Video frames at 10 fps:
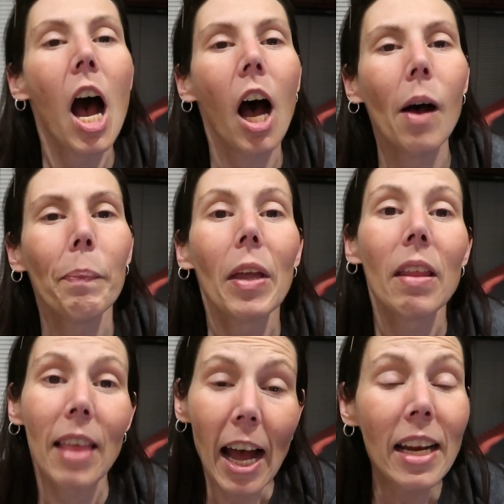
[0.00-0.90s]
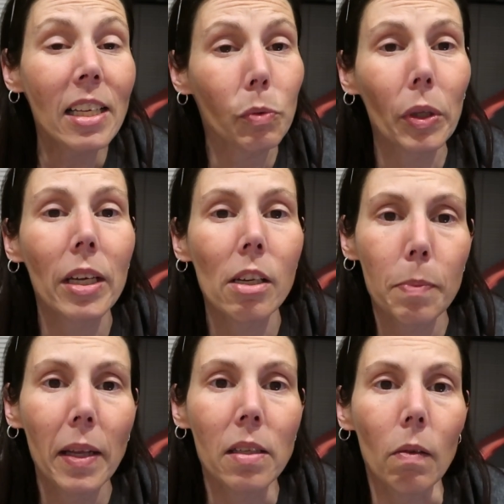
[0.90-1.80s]
that is really
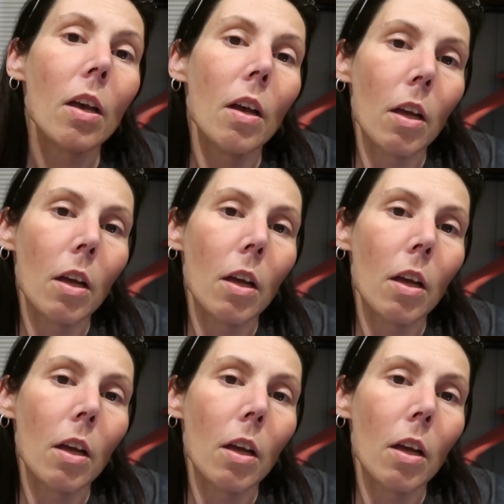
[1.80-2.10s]
expensive.